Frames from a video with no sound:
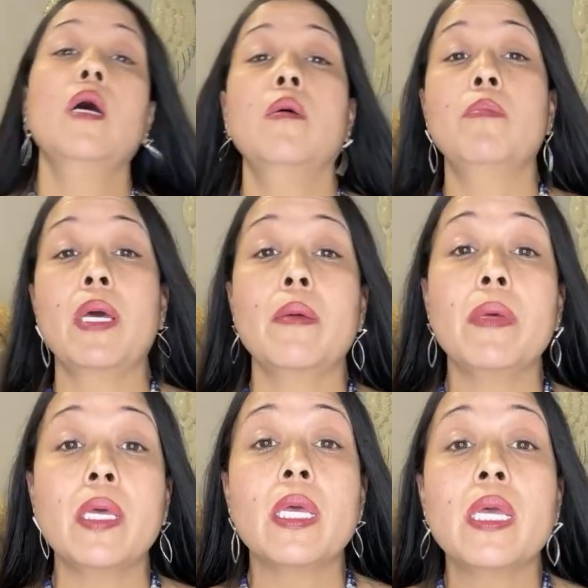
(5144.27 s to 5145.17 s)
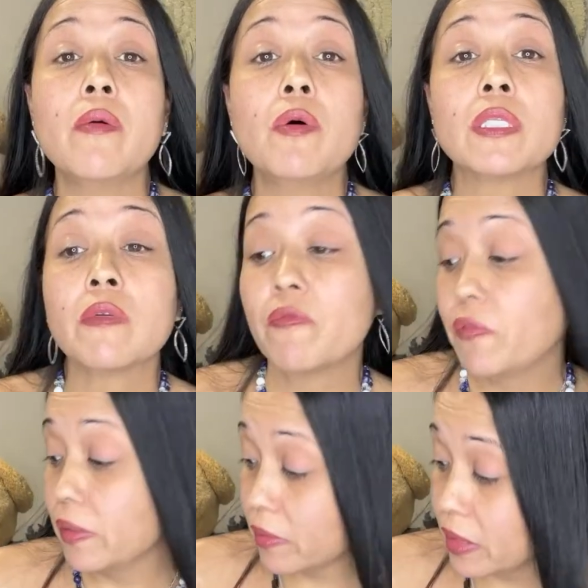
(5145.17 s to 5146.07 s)
Maybe he wasn't
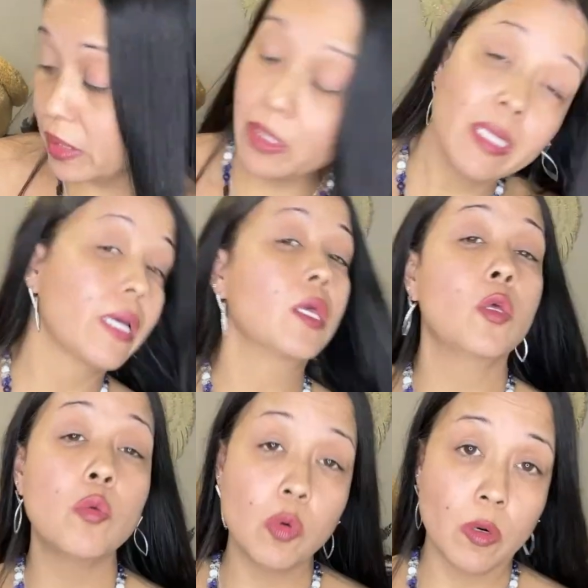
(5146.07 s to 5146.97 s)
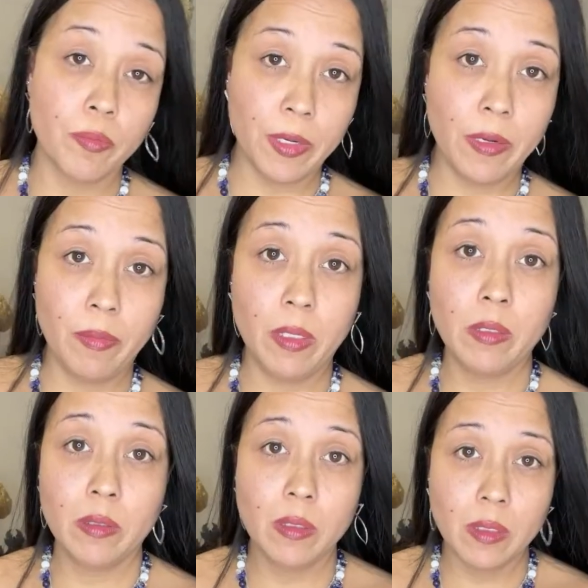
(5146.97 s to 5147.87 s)
feeling it like you were, baby,
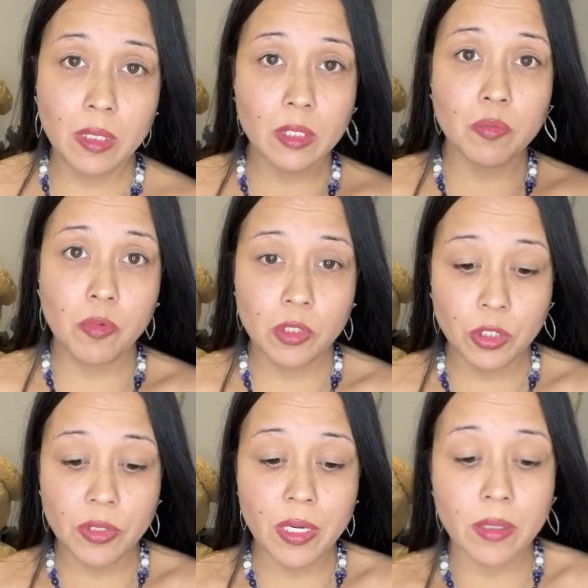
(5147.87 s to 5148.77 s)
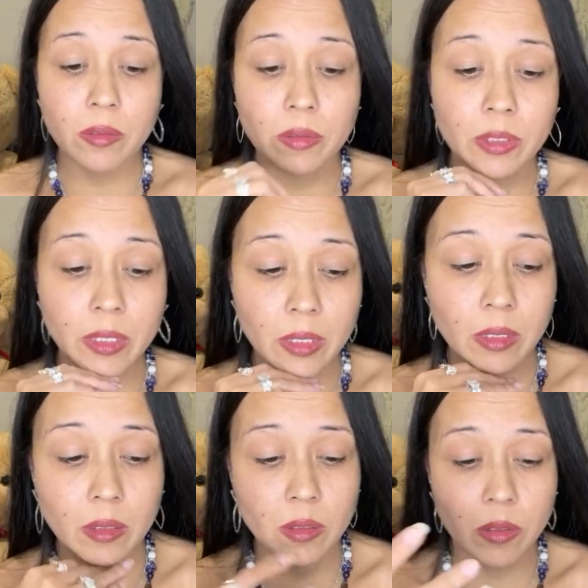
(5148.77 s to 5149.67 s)
and that's what you gotta understand.
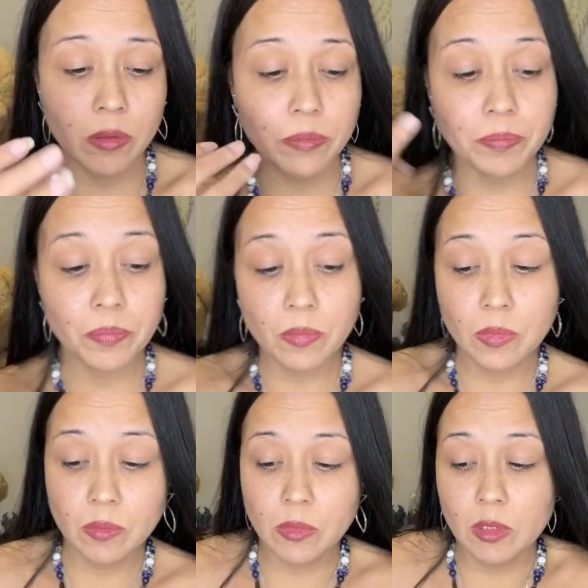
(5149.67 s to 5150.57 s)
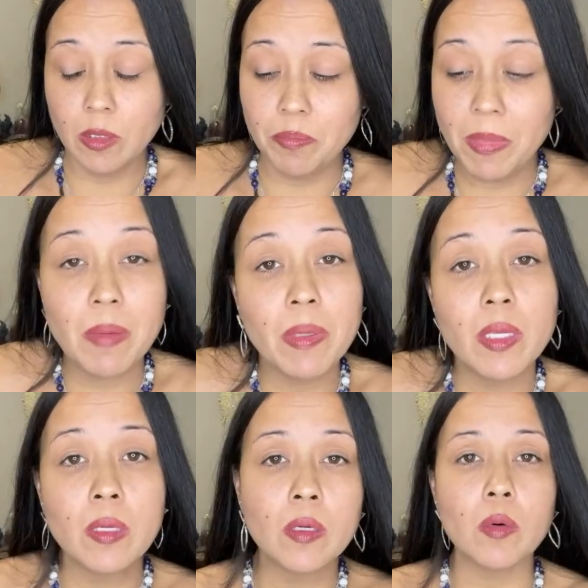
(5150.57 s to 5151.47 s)

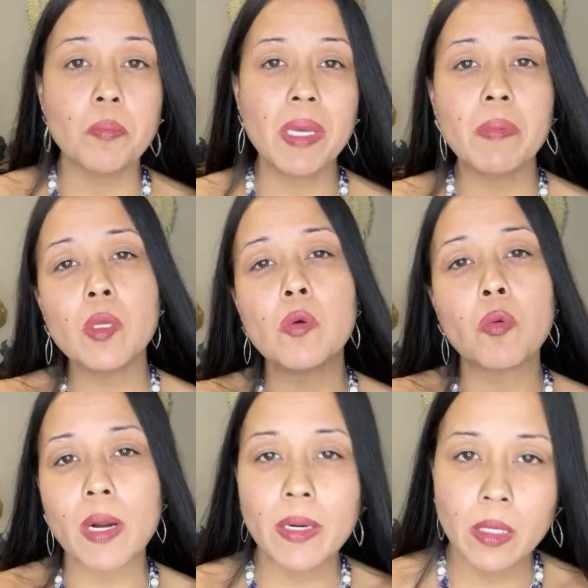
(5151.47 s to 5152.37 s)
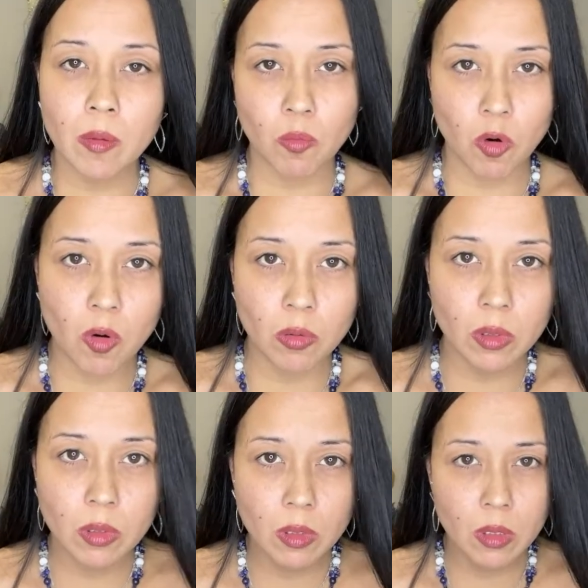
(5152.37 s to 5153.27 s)
Maybe maybe you read him wrong.
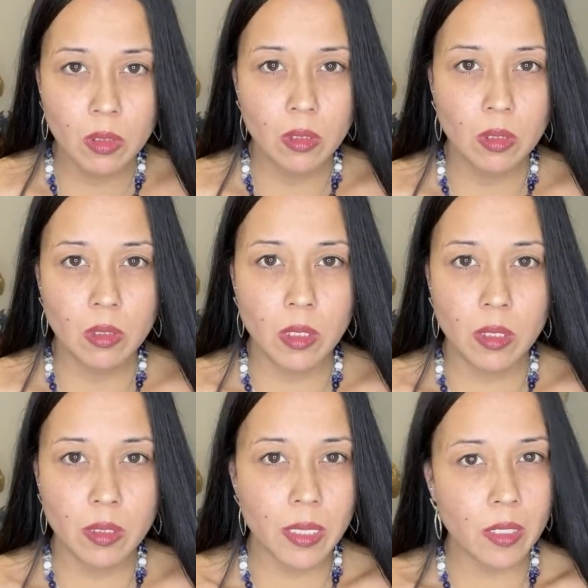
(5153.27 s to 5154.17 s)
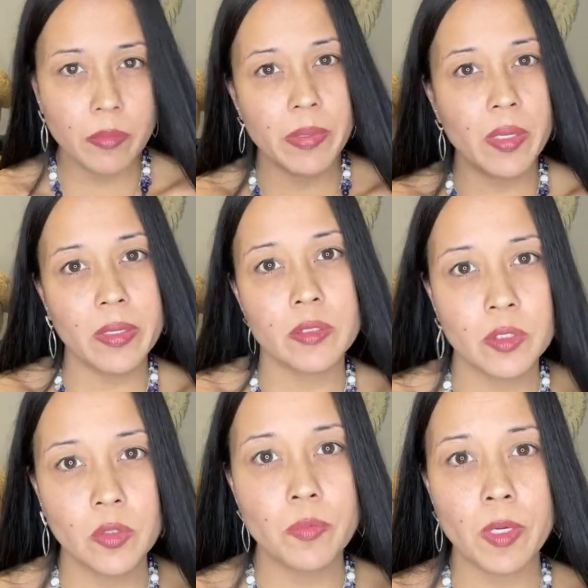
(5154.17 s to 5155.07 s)
And that could be it
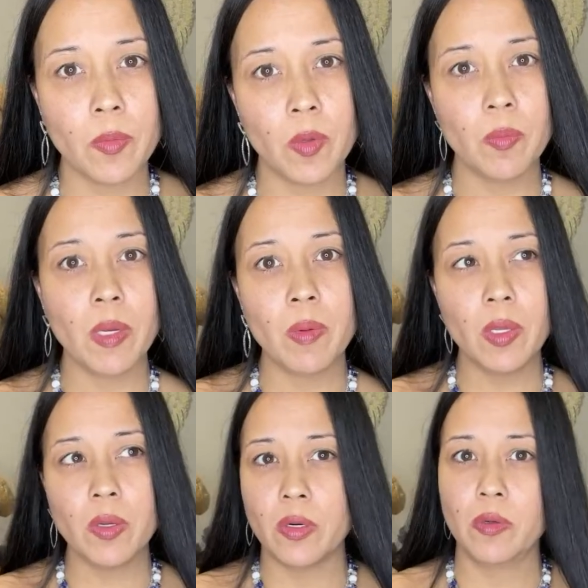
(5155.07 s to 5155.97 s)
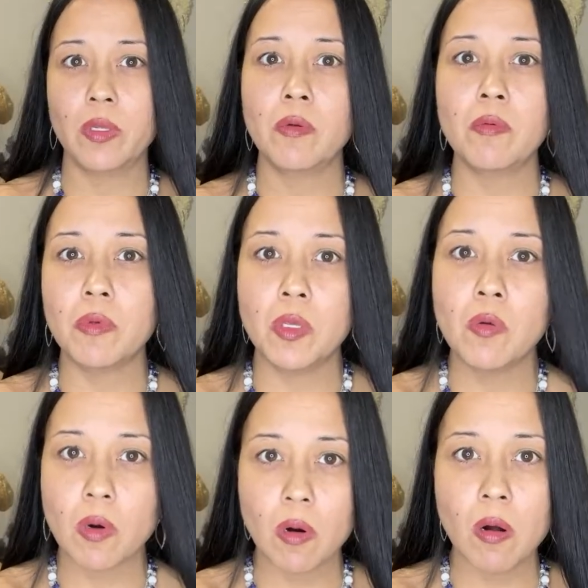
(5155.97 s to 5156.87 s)
too, baby. Maybe, you
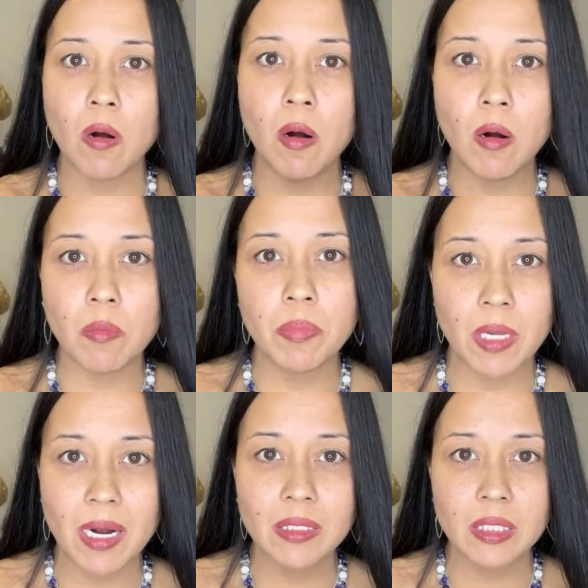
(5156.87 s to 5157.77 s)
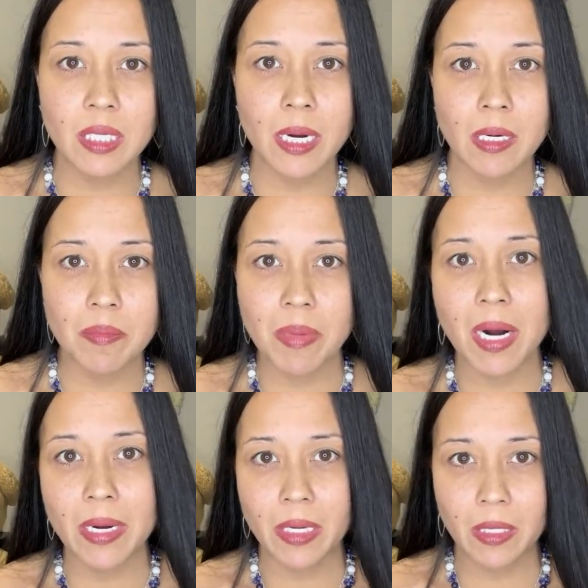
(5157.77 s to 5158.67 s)
were all blindsided
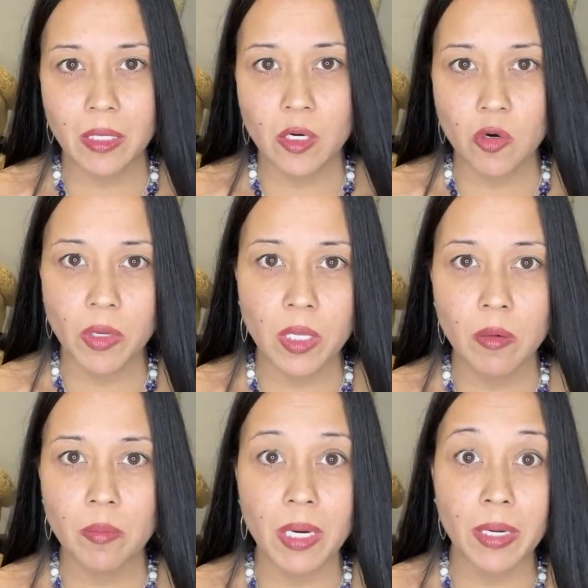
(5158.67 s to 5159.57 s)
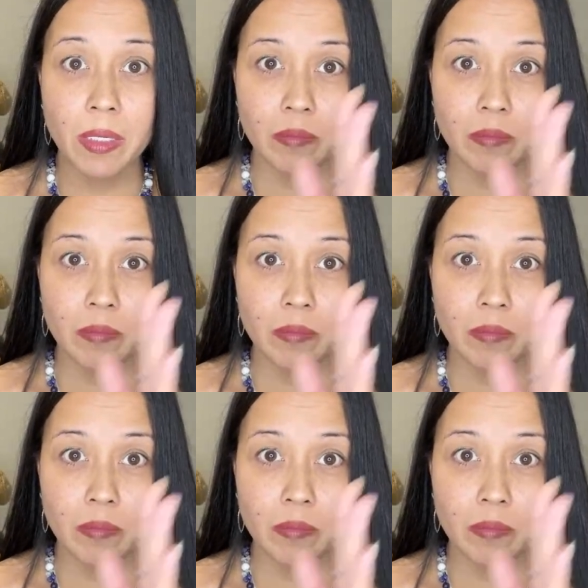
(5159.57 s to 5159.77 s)
by, by him